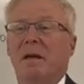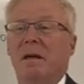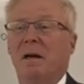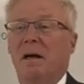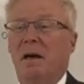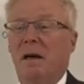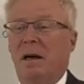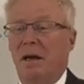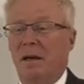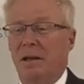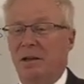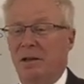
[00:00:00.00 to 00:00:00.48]

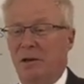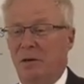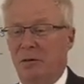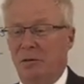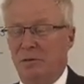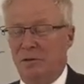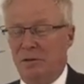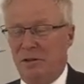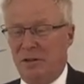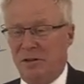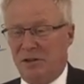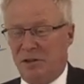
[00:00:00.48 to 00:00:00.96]
They'll
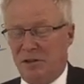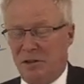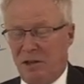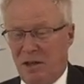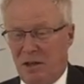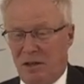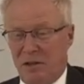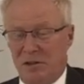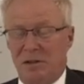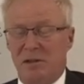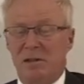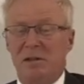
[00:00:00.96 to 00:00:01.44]

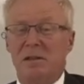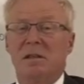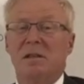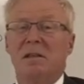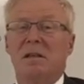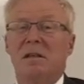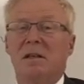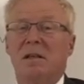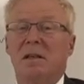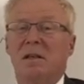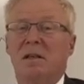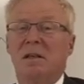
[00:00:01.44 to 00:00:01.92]
discuss
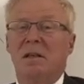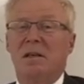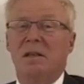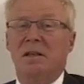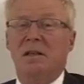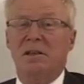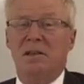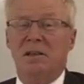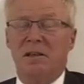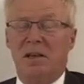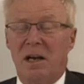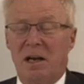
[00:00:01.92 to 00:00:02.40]

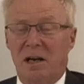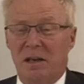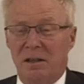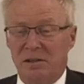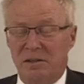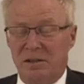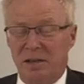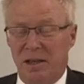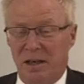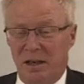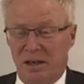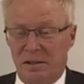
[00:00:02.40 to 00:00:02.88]
the
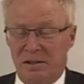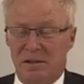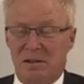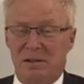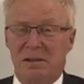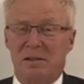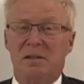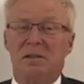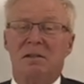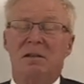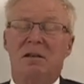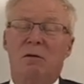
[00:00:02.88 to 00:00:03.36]

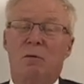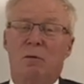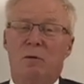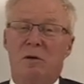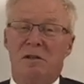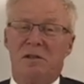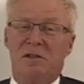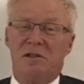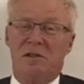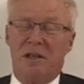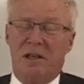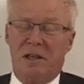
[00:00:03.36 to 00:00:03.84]
contents, what
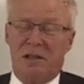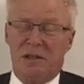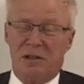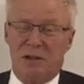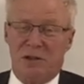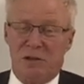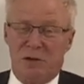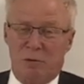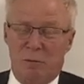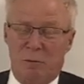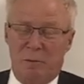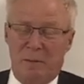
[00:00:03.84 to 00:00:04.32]

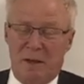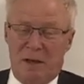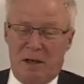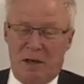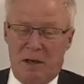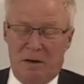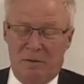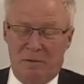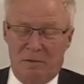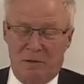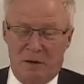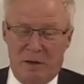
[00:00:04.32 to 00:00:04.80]
sections we'll be
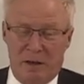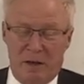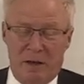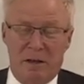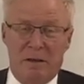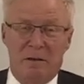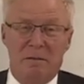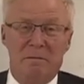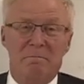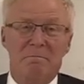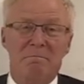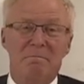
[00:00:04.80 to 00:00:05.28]

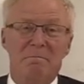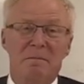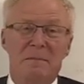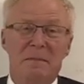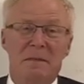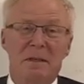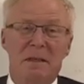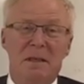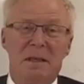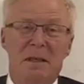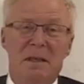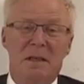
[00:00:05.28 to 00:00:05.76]
covering,
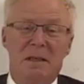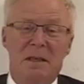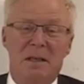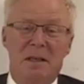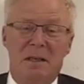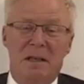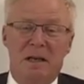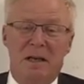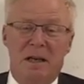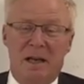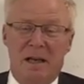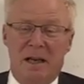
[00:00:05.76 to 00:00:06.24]

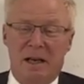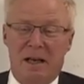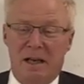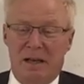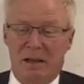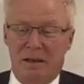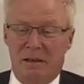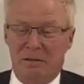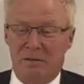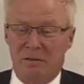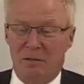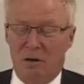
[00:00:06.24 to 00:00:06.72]

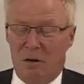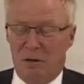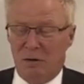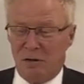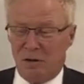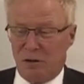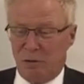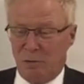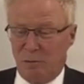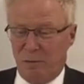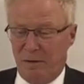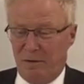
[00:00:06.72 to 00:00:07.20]
and
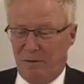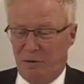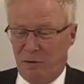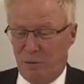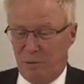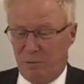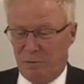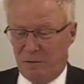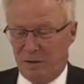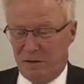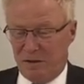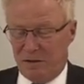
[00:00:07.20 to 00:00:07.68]
also review
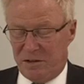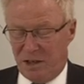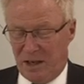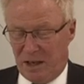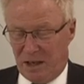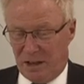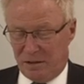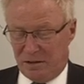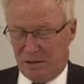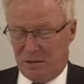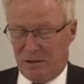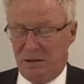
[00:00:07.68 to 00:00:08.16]
for the
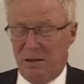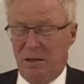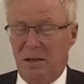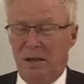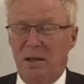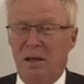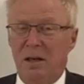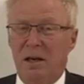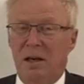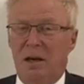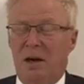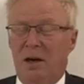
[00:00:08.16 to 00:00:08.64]
test.
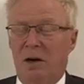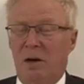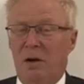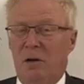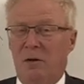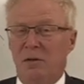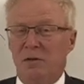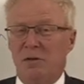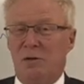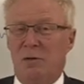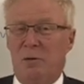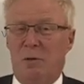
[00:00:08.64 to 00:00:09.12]
I
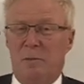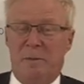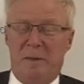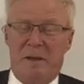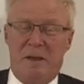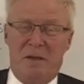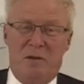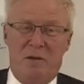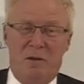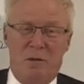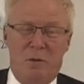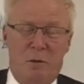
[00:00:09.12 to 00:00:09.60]
also will be
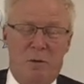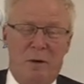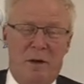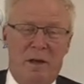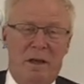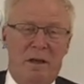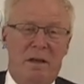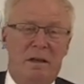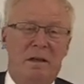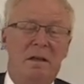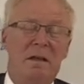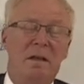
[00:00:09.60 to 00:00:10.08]

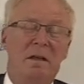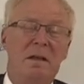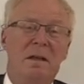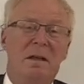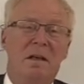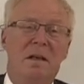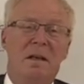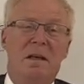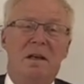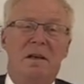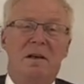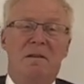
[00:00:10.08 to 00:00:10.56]
doing
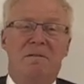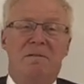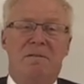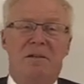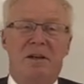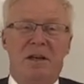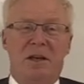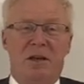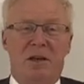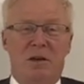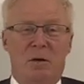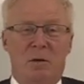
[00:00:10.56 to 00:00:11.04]

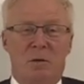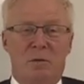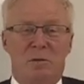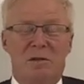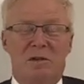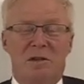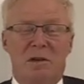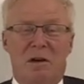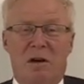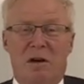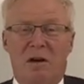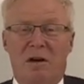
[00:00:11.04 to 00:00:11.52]
videos
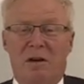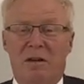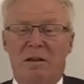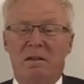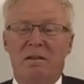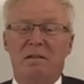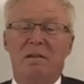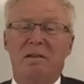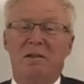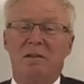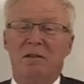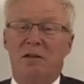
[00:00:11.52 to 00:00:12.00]
on
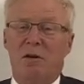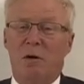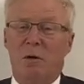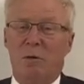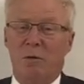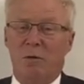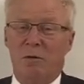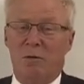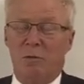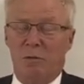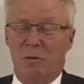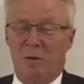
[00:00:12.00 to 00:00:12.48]
going
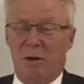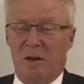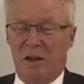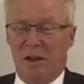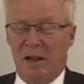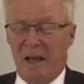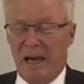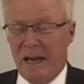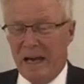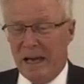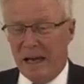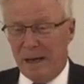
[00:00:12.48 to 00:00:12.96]
through the
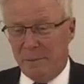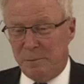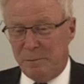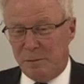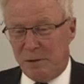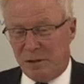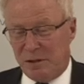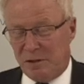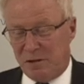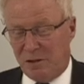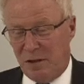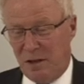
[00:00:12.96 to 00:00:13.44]

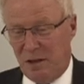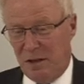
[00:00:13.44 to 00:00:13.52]
labs.